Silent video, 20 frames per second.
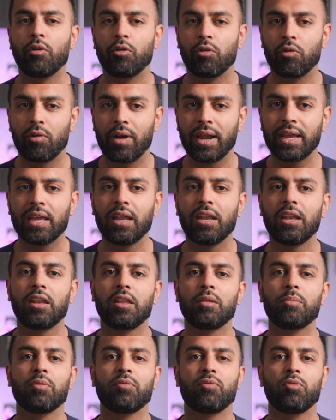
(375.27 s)

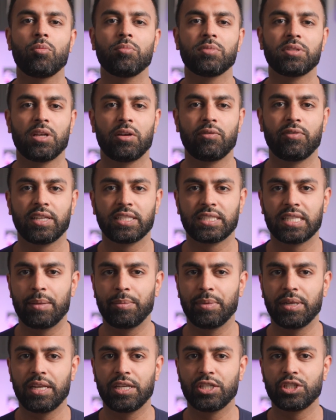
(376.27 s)
regularly perform
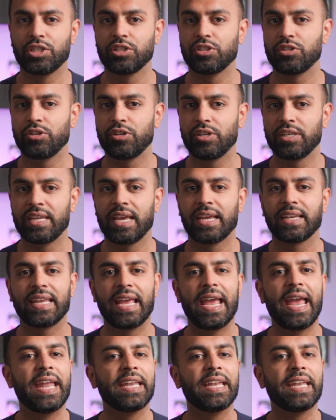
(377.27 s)
self-examinations to detect